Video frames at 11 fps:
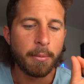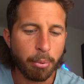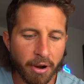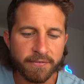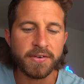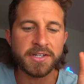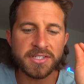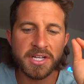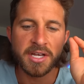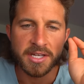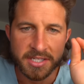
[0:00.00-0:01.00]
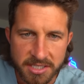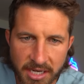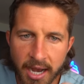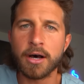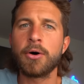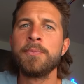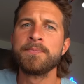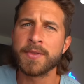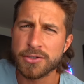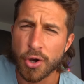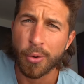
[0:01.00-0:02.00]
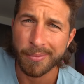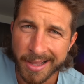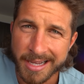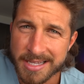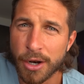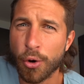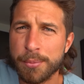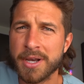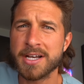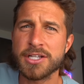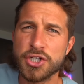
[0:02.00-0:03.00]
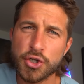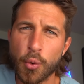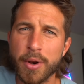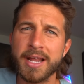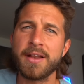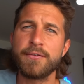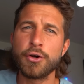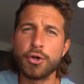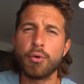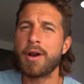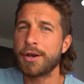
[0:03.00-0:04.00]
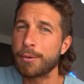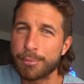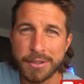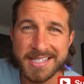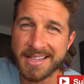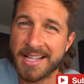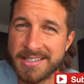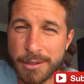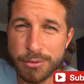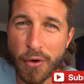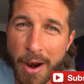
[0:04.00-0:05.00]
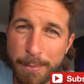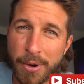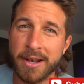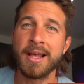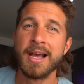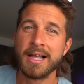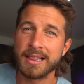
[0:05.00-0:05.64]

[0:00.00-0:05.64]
breakfast style. So like I said, I hope you guys enjoyed it. If you're new around here, please hit that subscribe button.